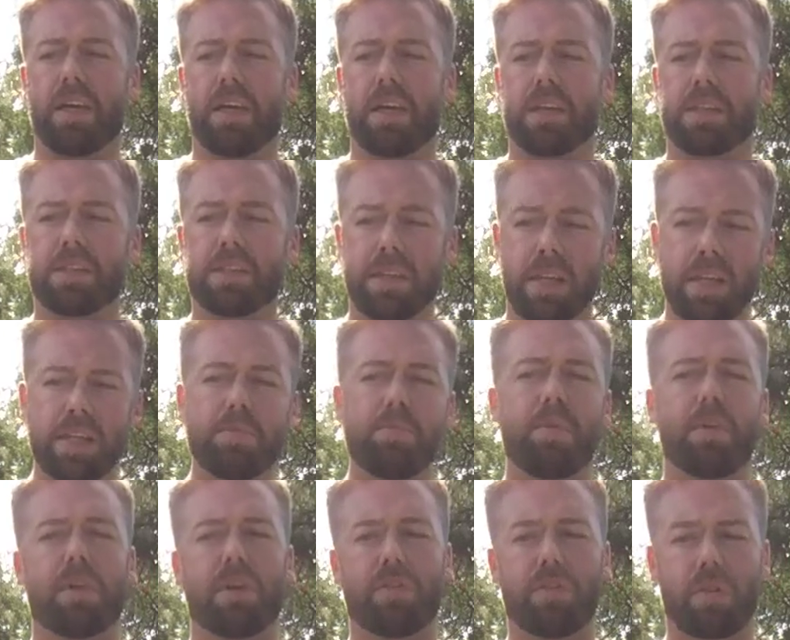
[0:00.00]

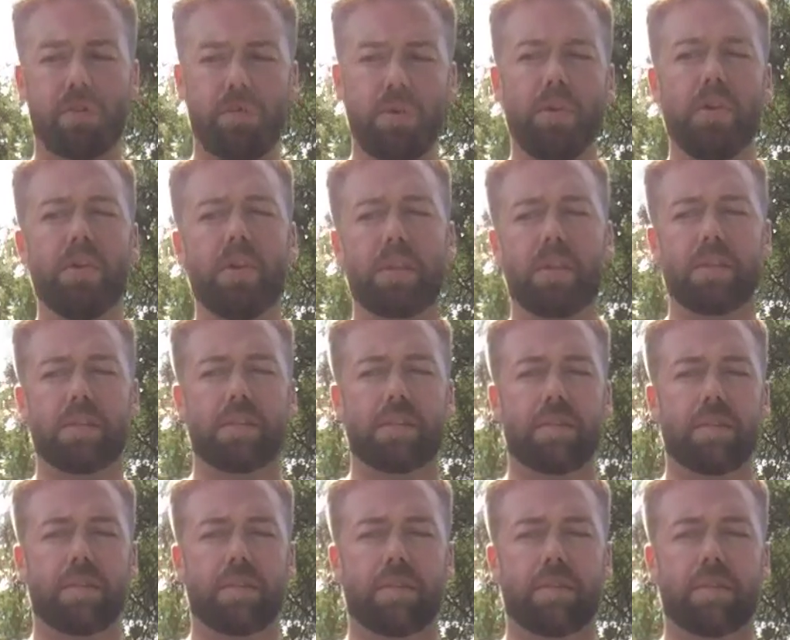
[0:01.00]
assessment of communities.
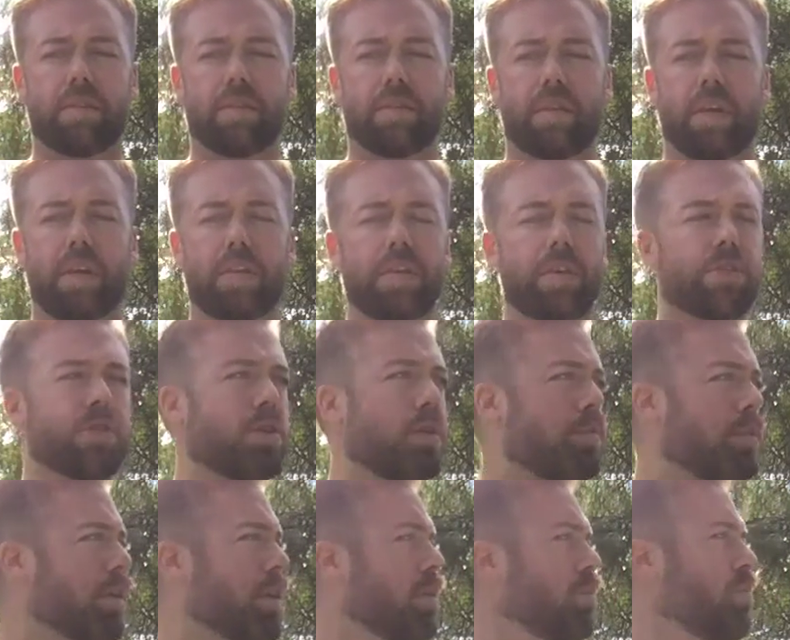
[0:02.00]
Okay, there's so
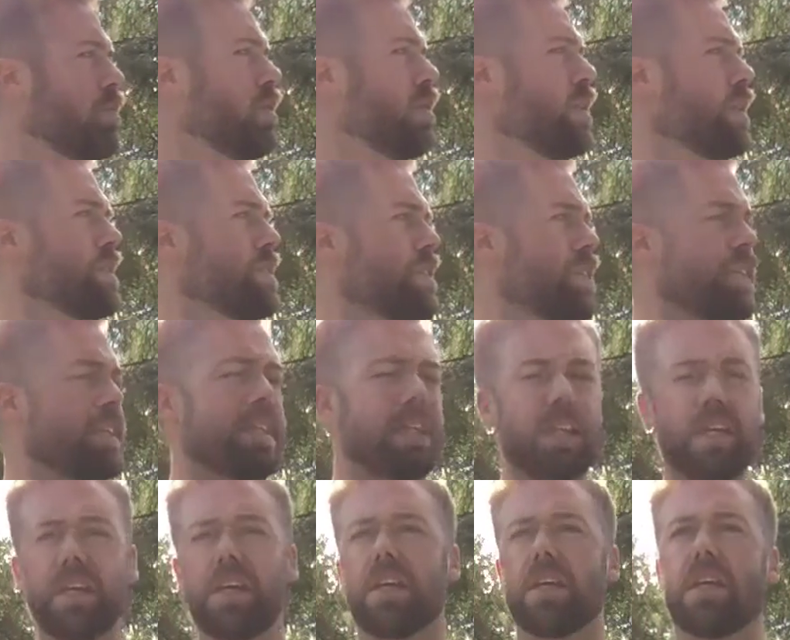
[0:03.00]
many communities in
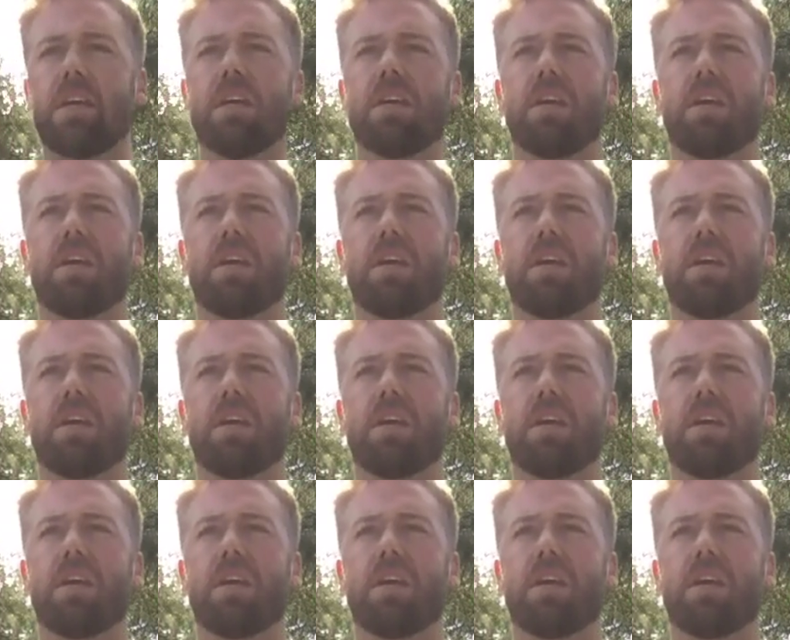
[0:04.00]
need,